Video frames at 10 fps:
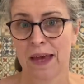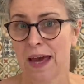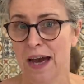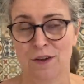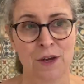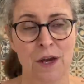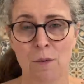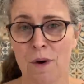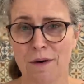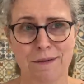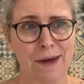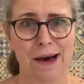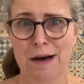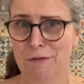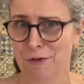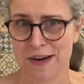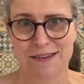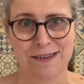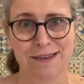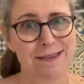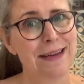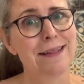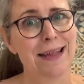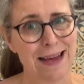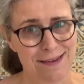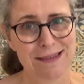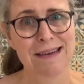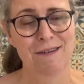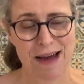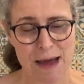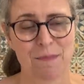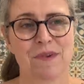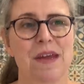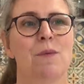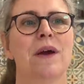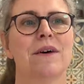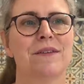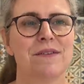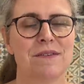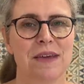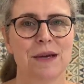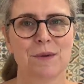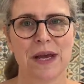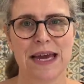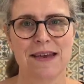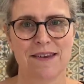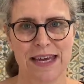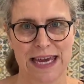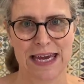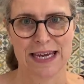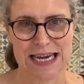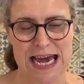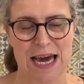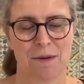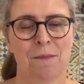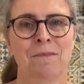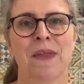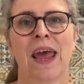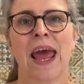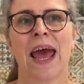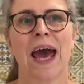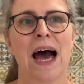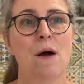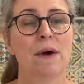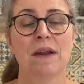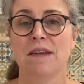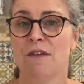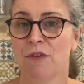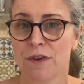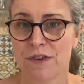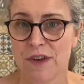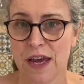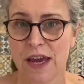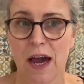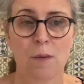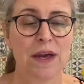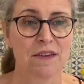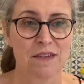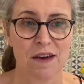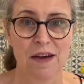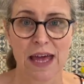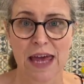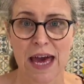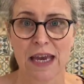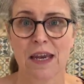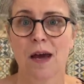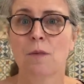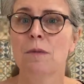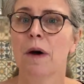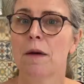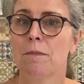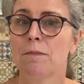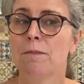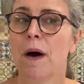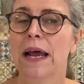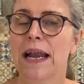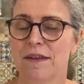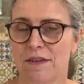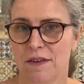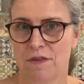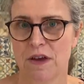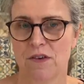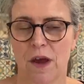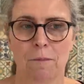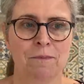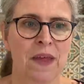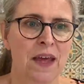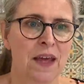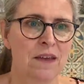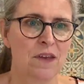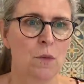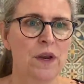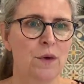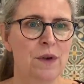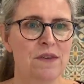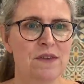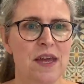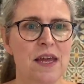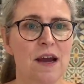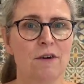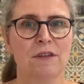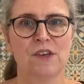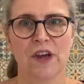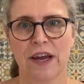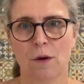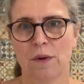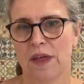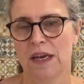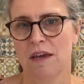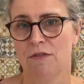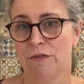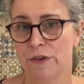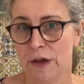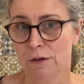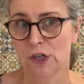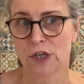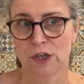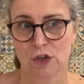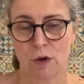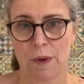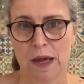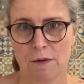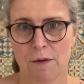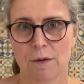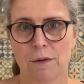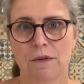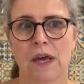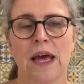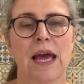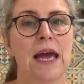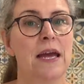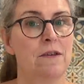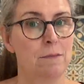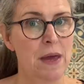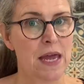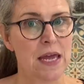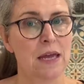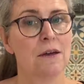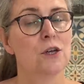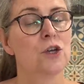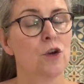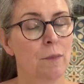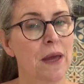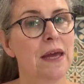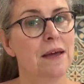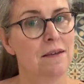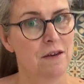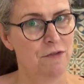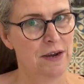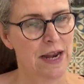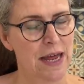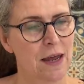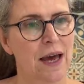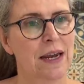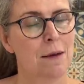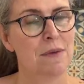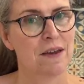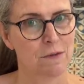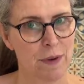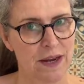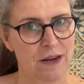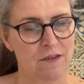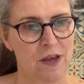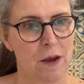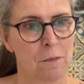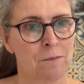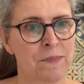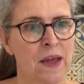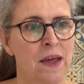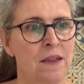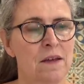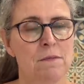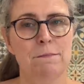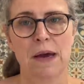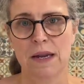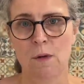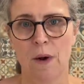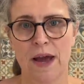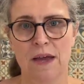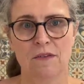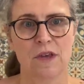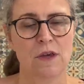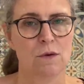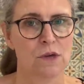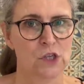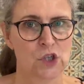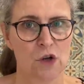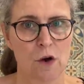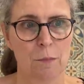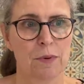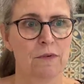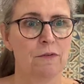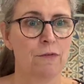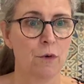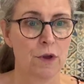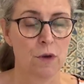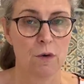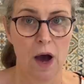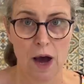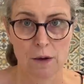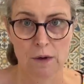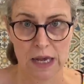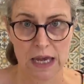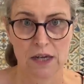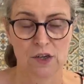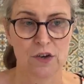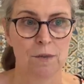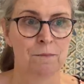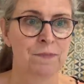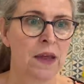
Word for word: And you know what? Our freezer still is not empty. We are still eating it down. We're going to defrost it and we're going to start again. And we might buy less in the future. So what you want to see on the channel with any future shopping hauls is me shopping differently. And let me explain it to you. There's many ways that you can shop for your own kitchen.